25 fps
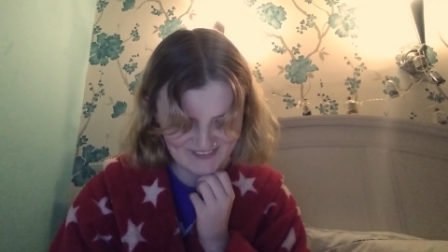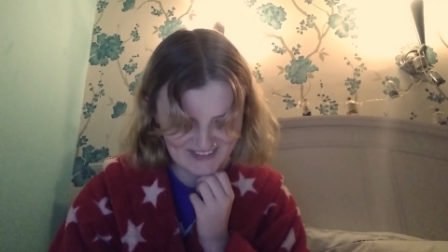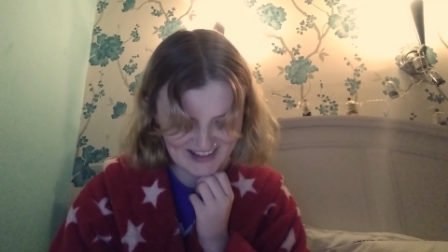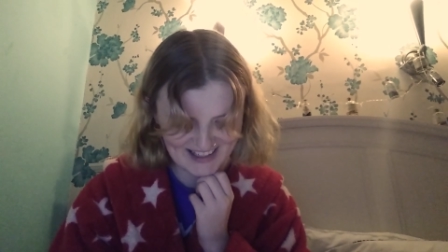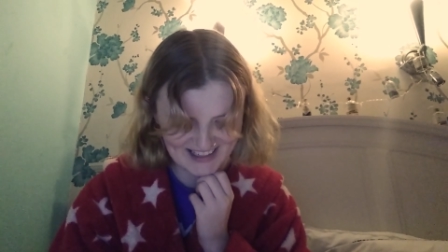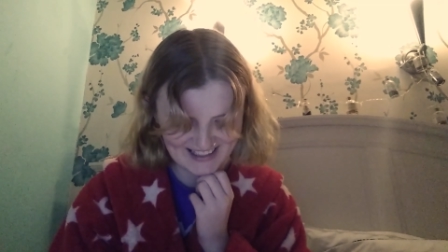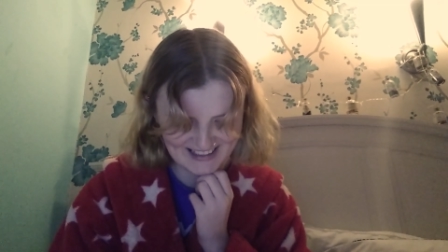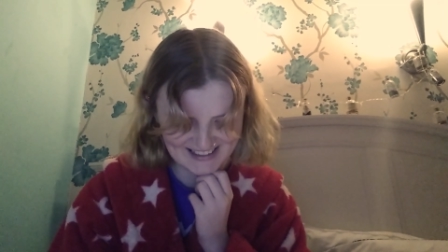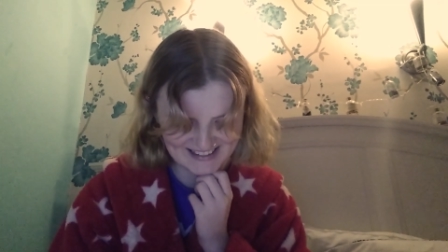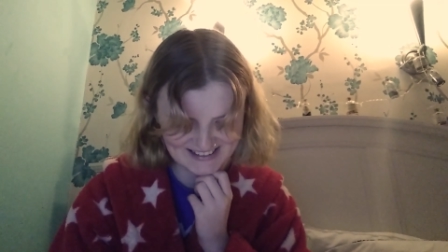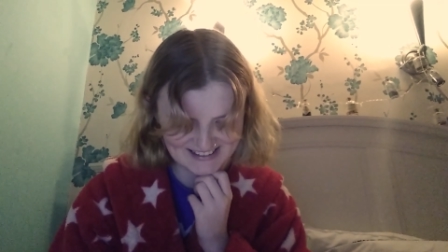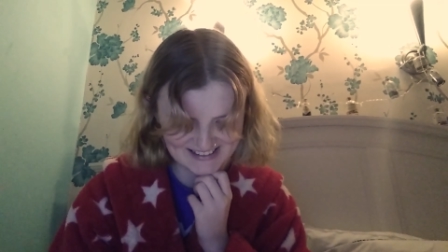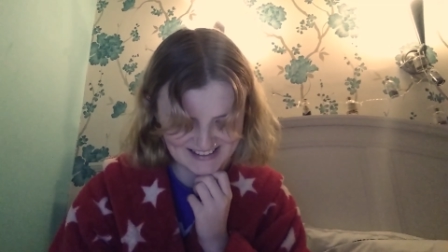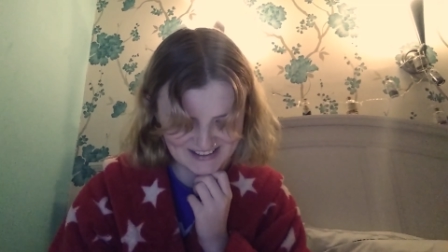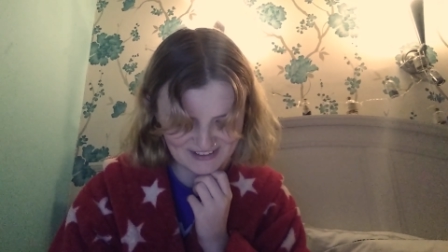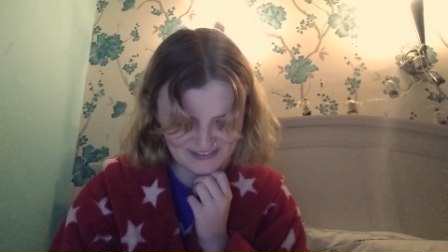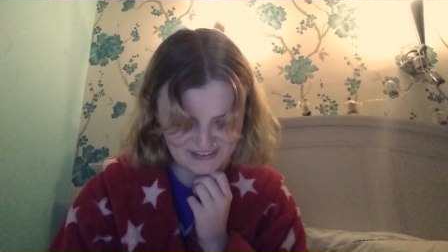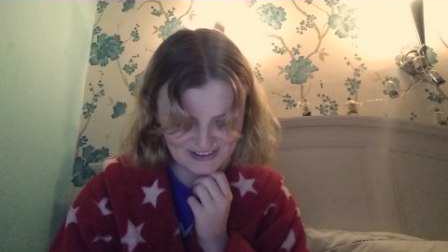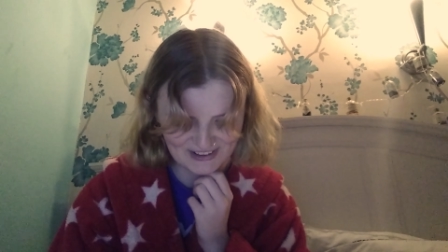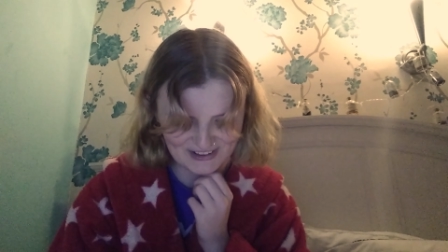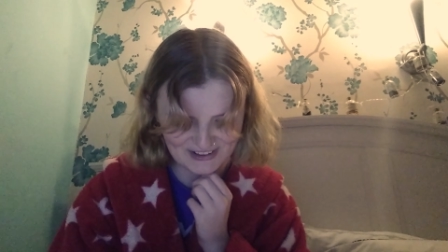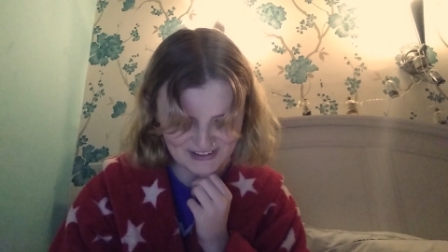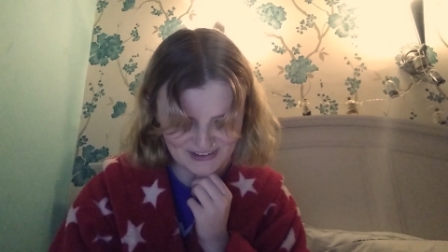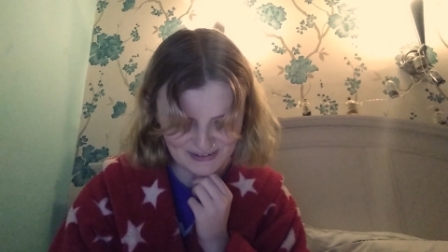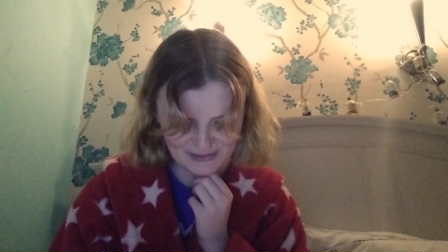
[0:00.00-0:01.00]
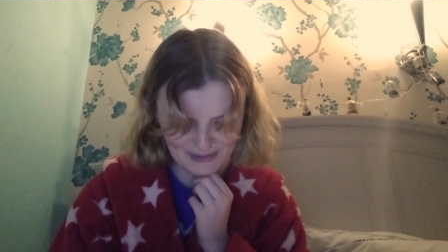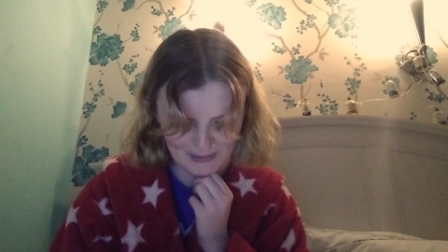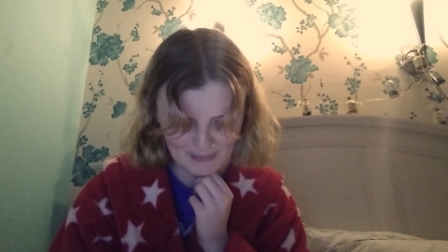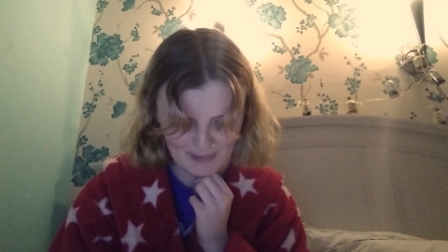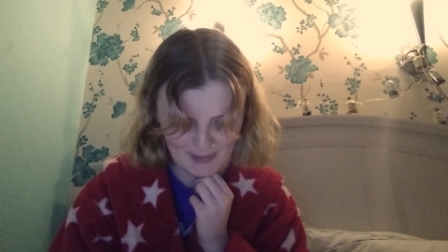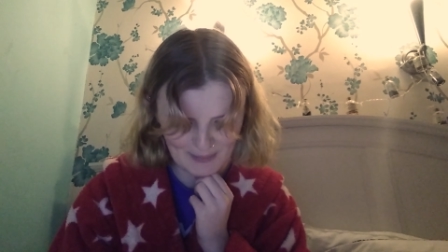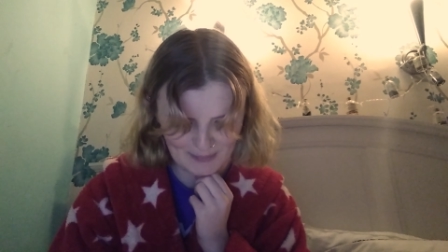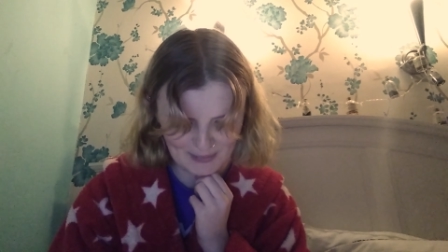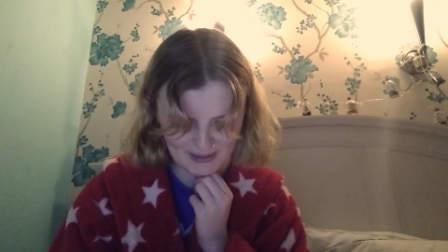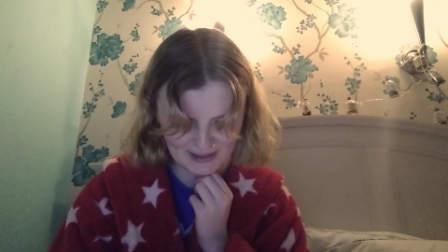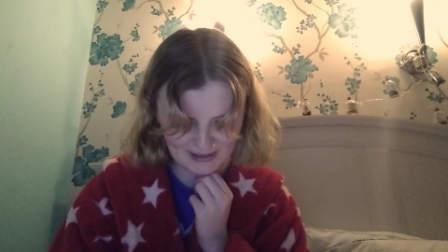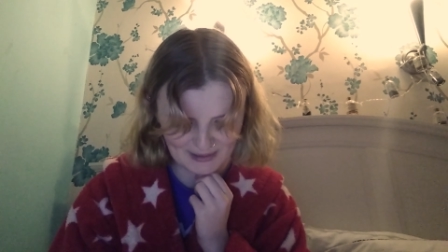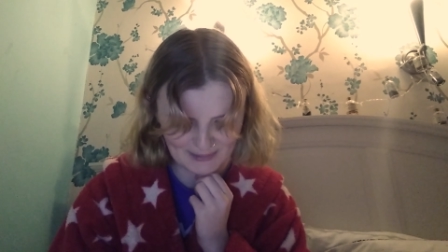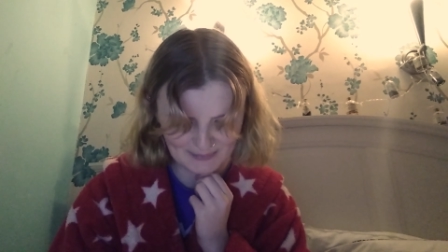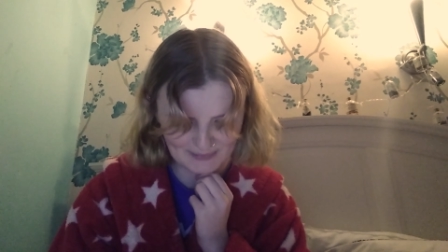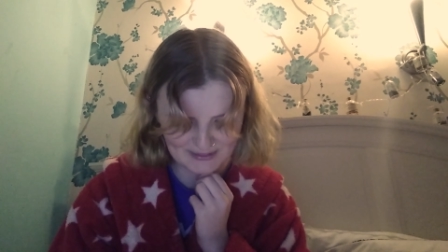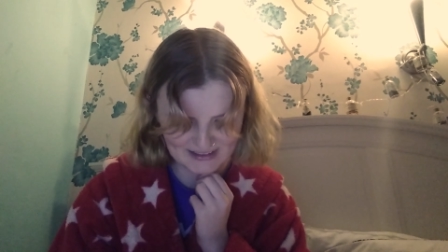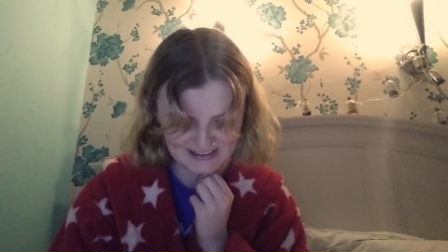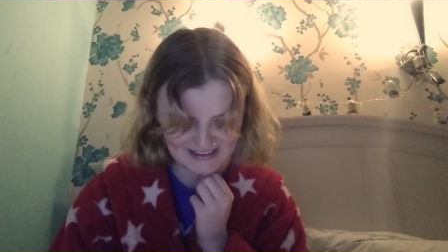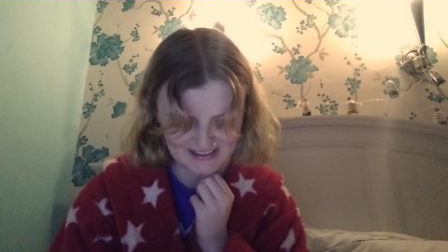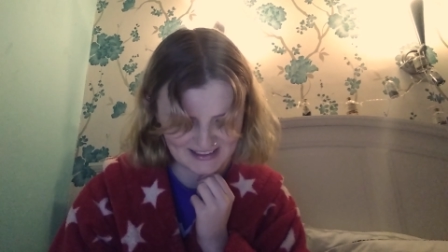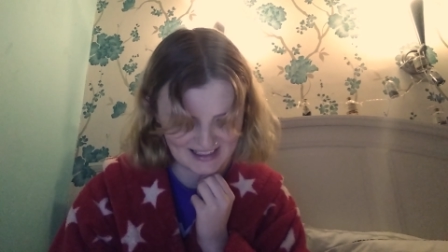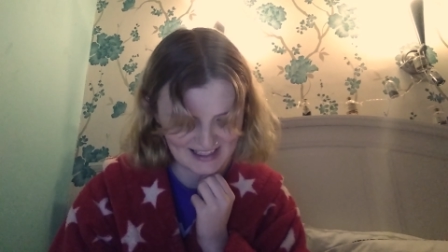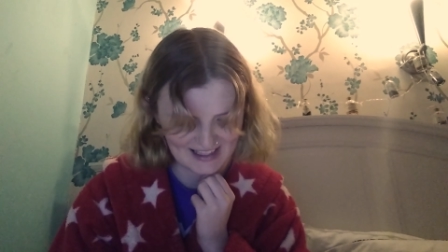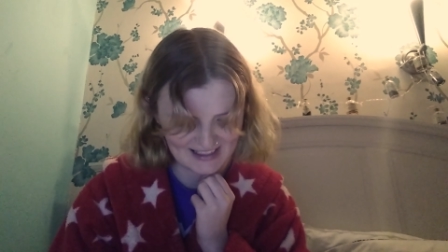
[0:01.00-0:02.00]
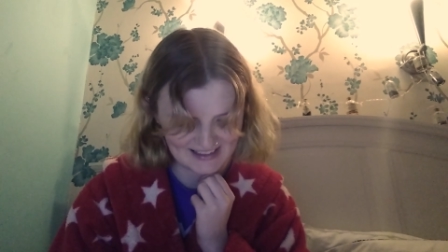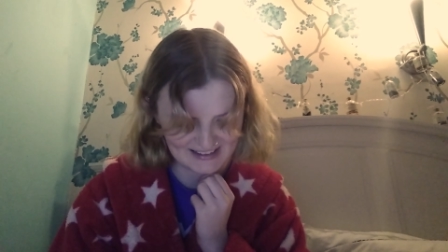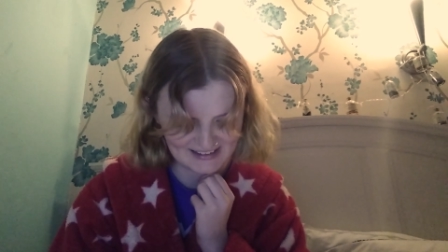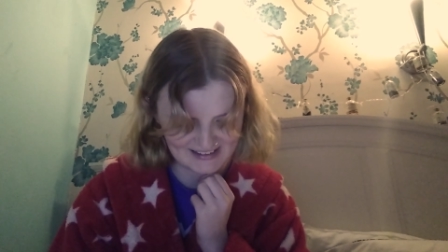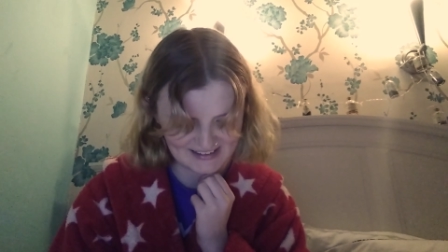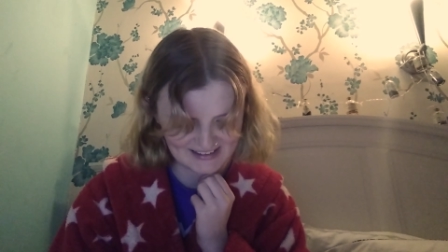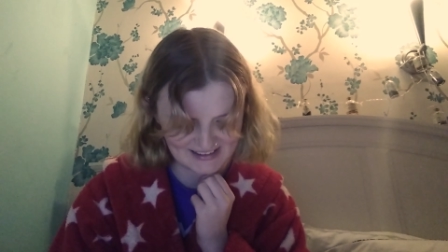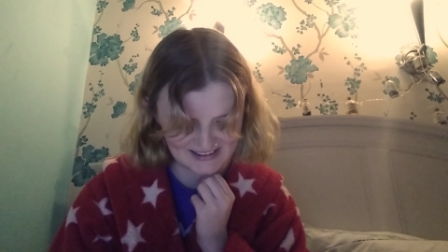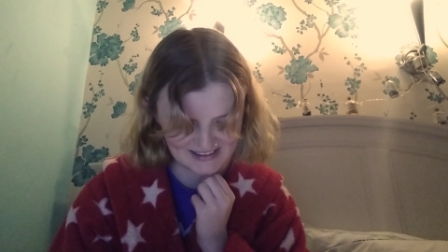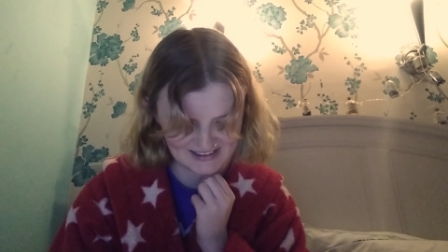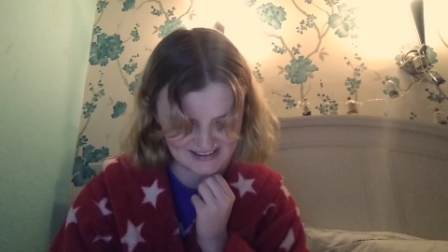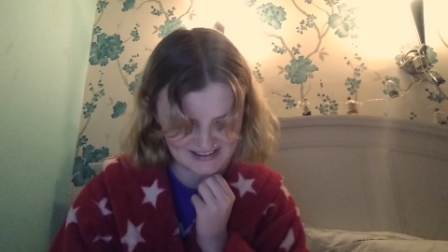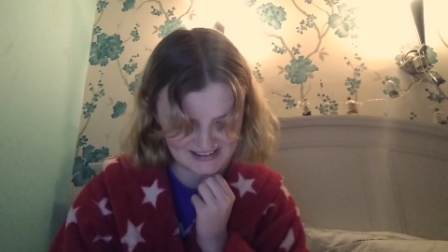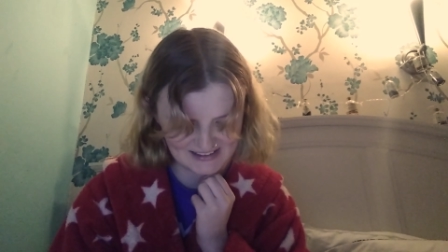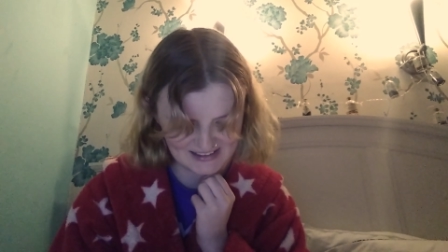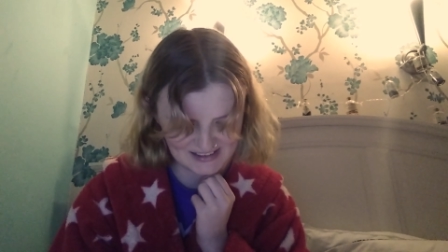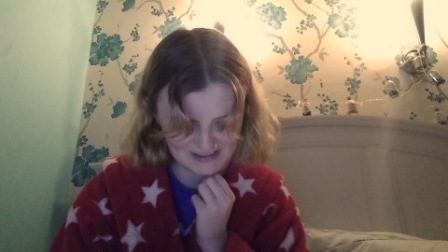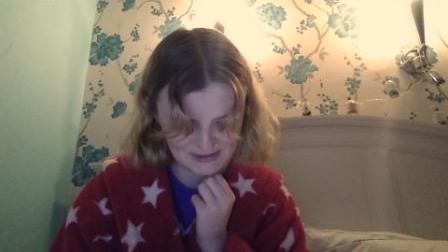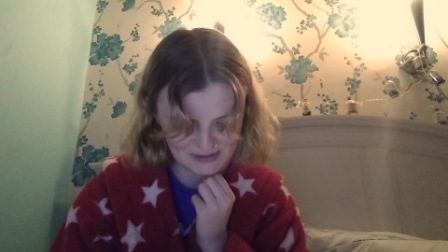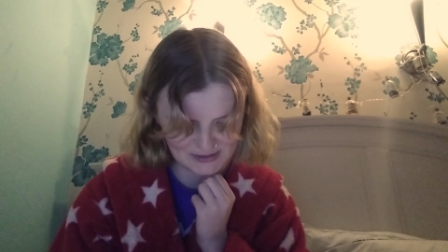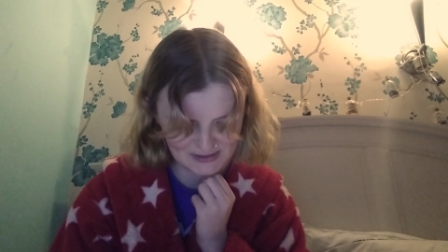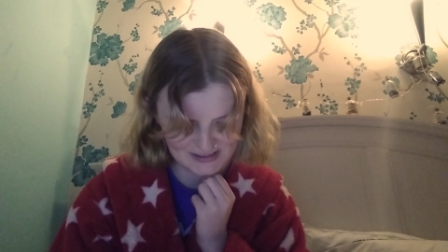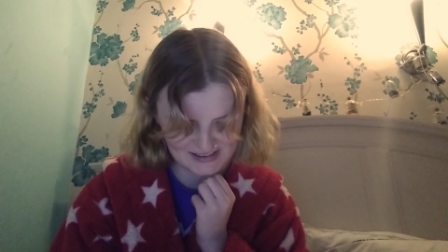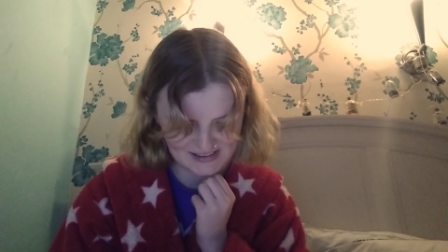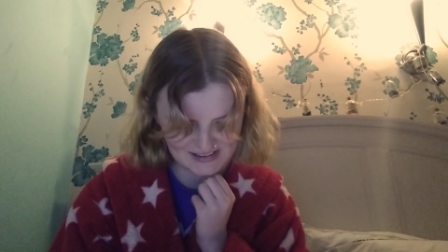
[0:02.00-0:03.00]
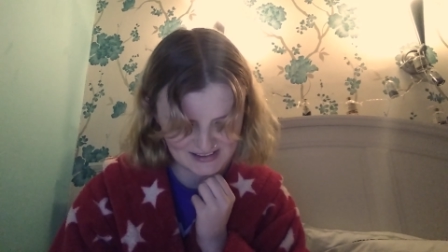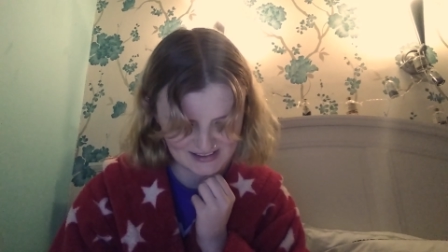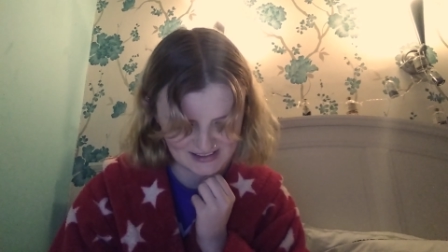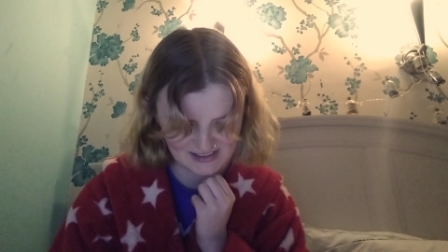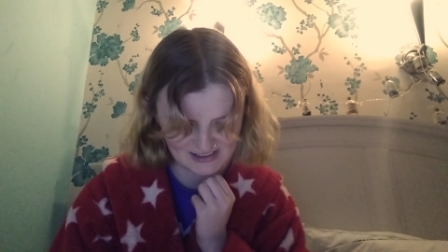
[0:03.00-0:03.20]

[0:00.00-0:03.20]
Megan has difficulty remembering numbers and letters in sequence.